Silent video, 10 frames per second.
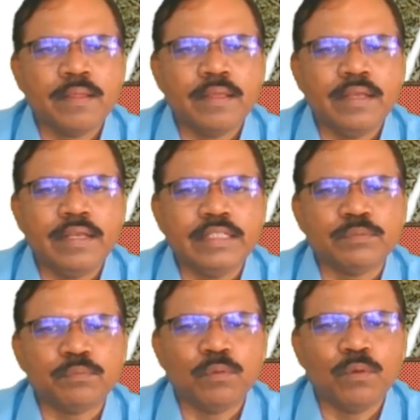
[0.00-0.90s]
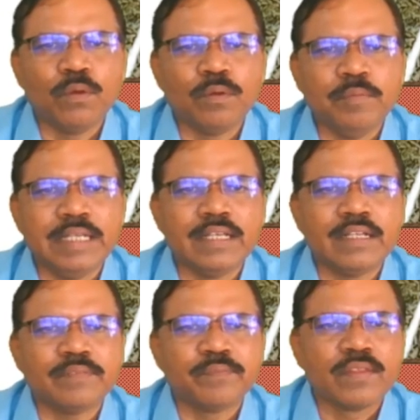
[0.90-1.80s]
it is 4
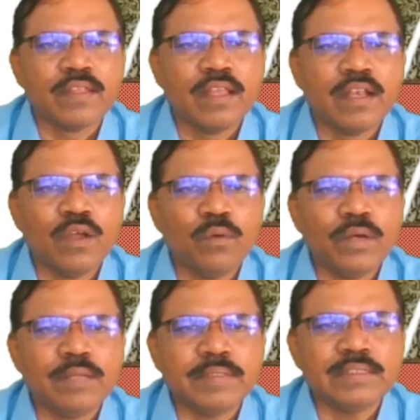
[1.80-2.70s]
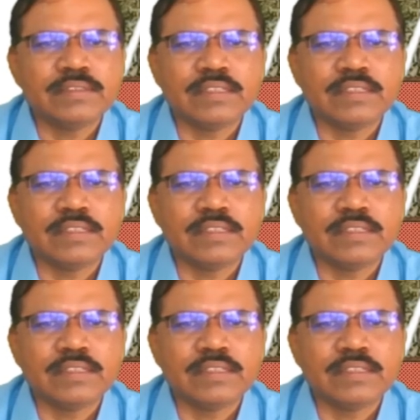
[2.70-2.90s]
meter. Now what happens?